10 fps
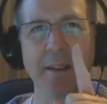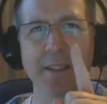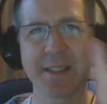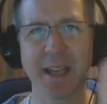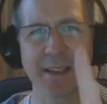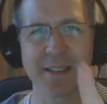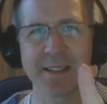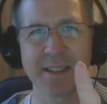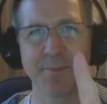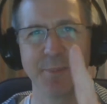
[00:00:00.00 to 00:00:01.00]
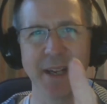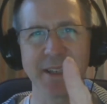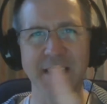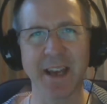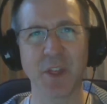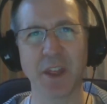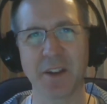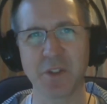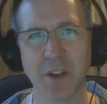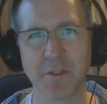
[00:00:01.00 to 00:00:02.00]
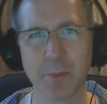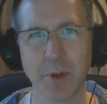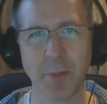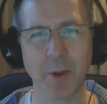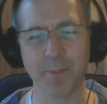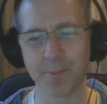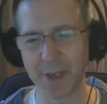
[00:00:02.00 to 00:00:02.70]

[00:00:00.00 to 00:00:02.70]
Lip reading: I think I've solved a problem.